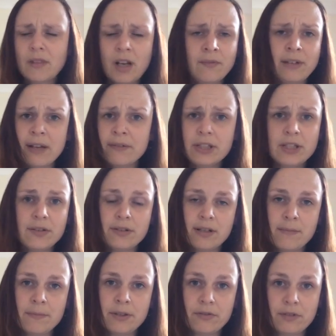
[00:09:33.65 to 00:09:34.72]
I've never used
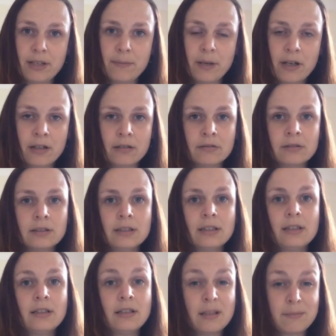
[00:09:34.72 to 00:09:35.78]
number 3 pearl.
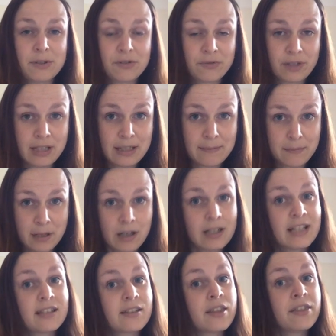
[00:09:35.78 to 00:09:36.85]
Number 3 pearl
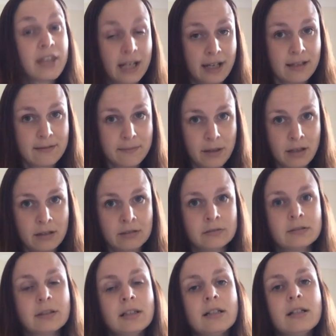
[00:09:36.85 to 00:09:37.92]
is the thickest pearl.
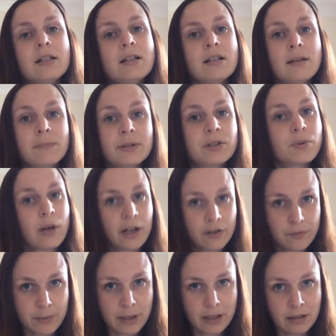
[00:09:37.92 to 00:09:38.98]
Number
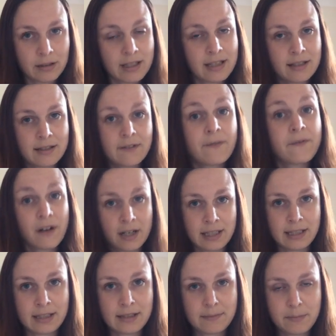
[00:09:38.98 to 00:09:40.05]
12 pearl is the
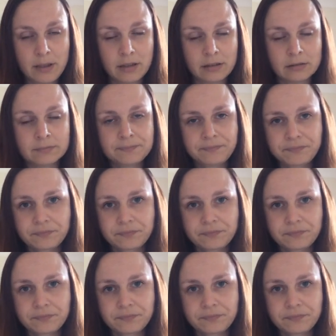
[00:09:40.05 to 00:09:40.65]
finest pearl.